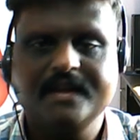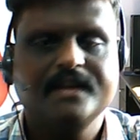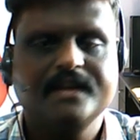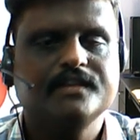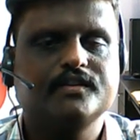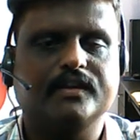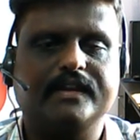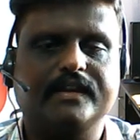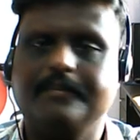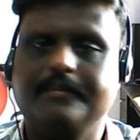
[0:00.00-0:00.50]

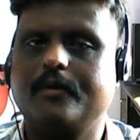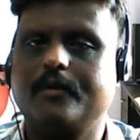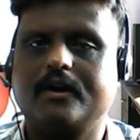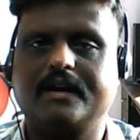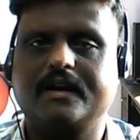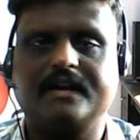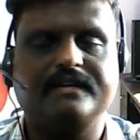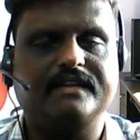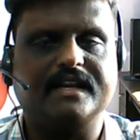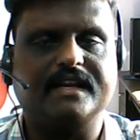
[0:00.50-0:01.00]
so the
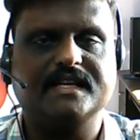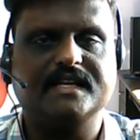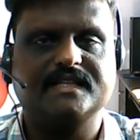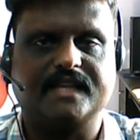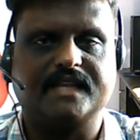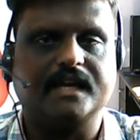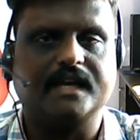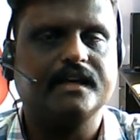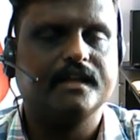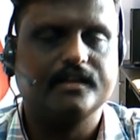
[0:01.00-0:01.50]
important thing is
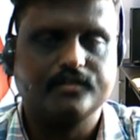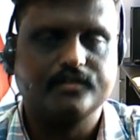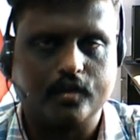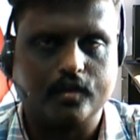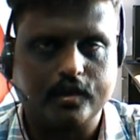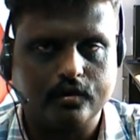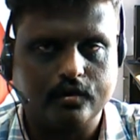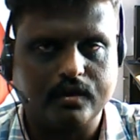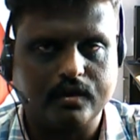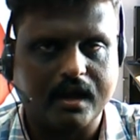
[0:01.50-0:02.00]
that so
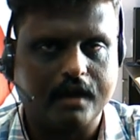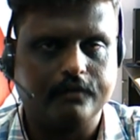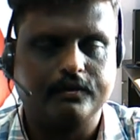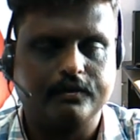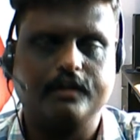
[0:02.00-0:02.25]
you have